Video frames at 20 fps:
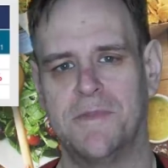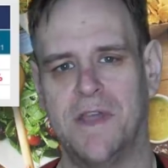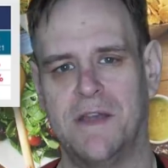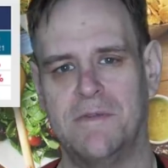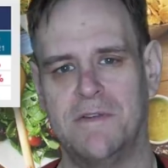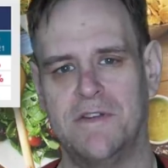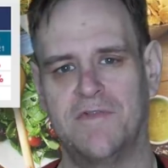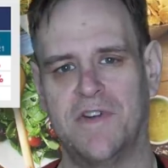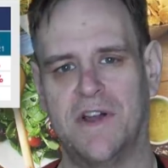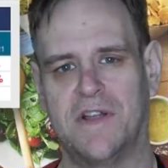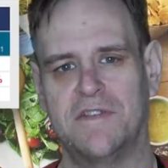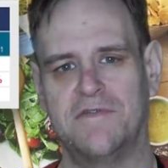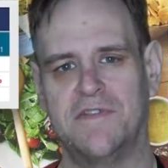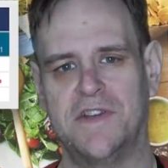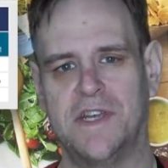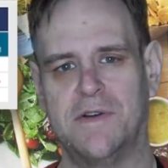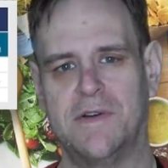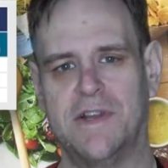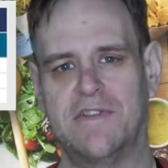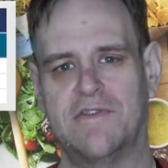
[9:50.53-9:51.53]
Hope you found the
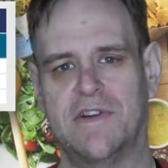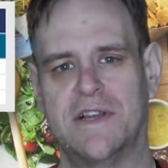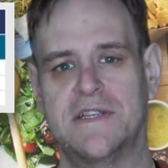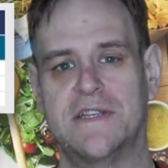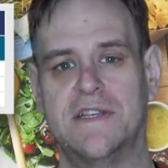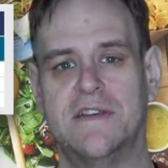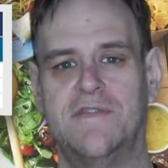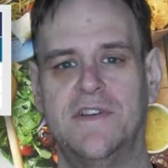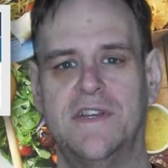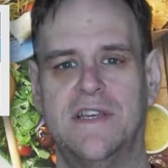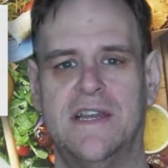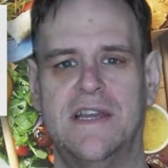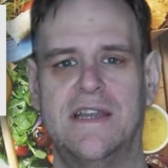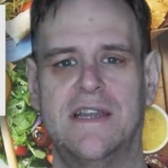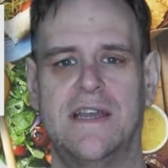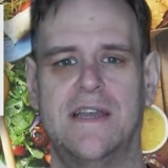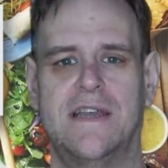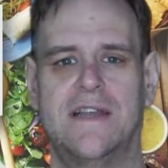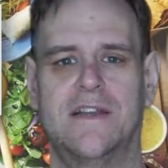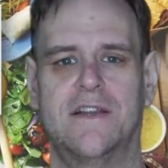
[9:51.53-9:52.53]
video interesting. If you
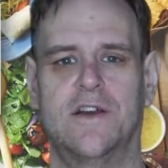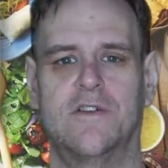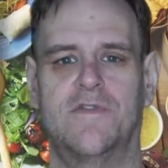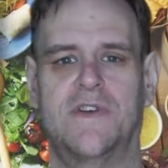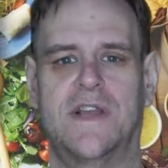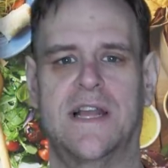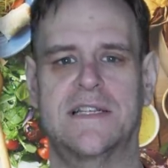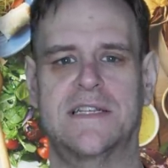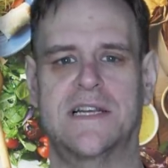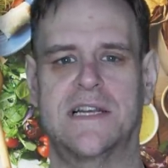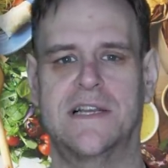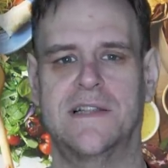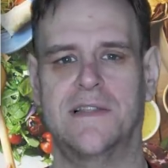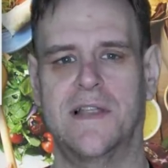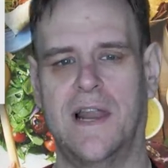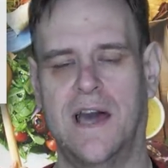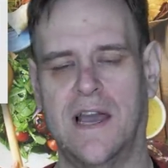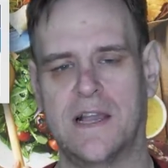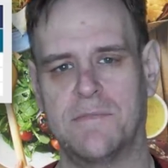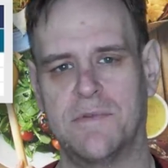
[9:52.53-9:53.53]
did, don't forget to click the
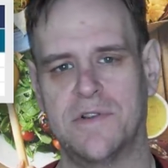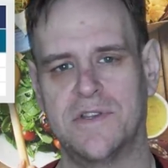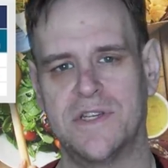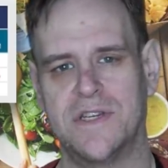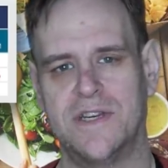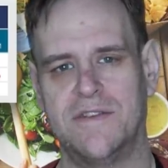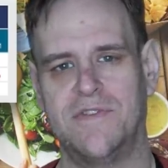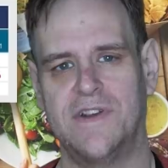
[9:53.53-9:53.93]
like button.